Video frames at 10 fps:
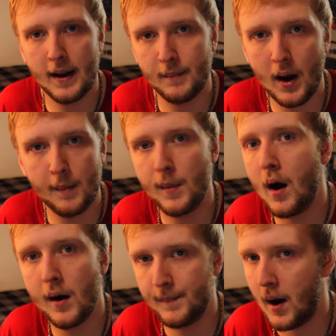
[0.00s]
I'm
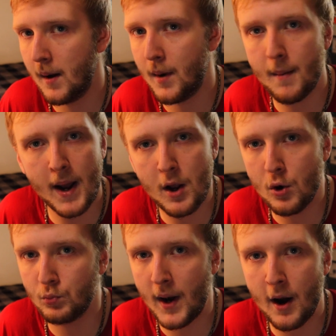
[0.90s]
on my
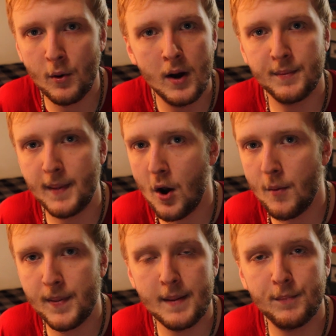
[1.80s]
own route with my
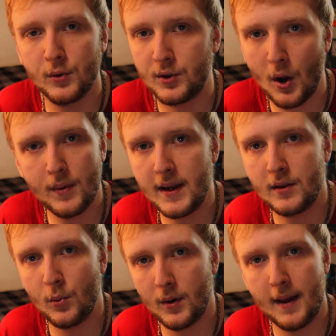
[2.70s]
own people. Don't need
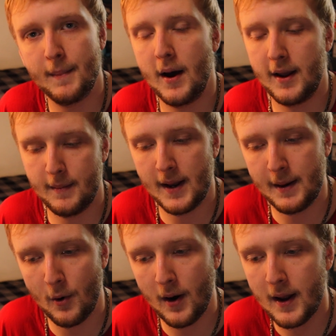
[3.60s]
to worry about him
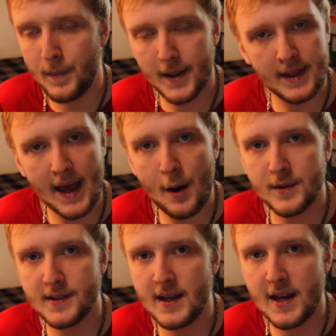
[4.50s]
anymore. But that
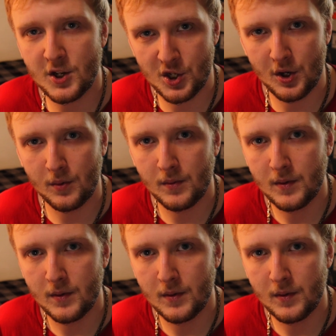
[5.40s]
was the issue.